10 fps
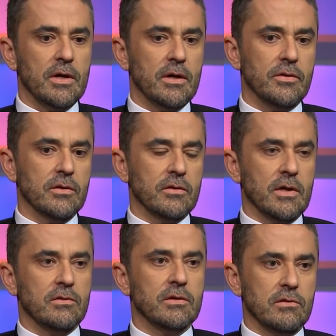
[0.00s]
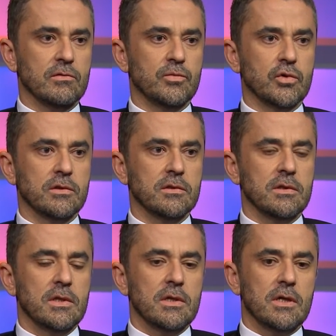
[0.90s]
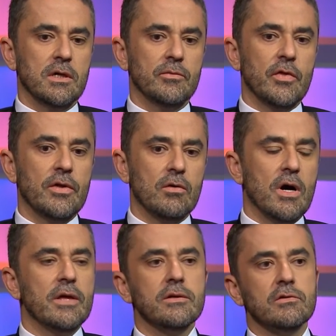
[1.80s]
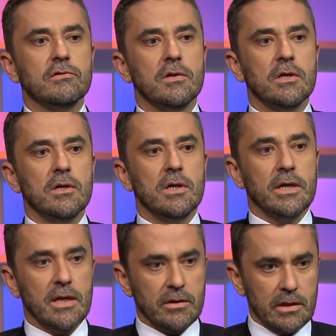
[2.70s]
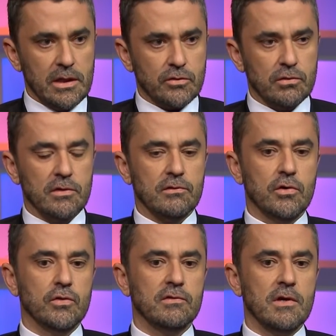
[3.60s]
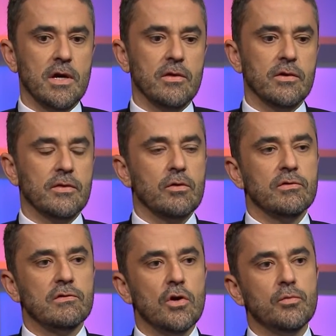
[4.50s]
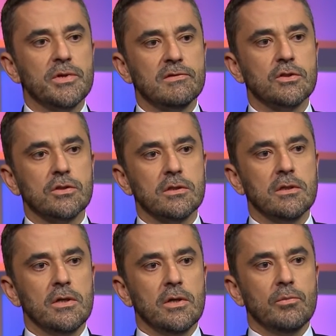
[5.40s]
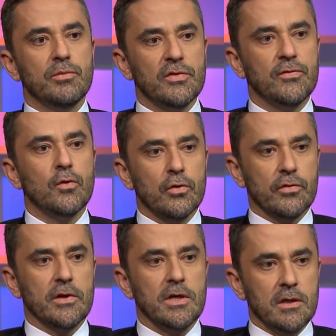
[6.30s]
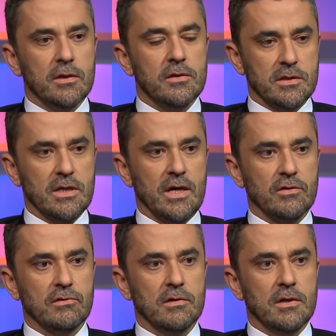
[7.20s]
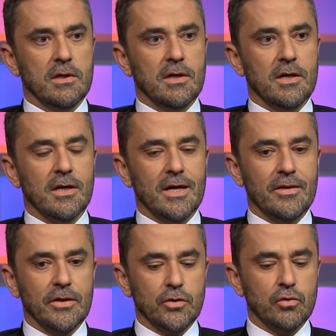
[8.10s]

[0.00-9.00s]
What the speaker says: I think that's important. There are others, again, the literalist, who say that there is no position before the text, and that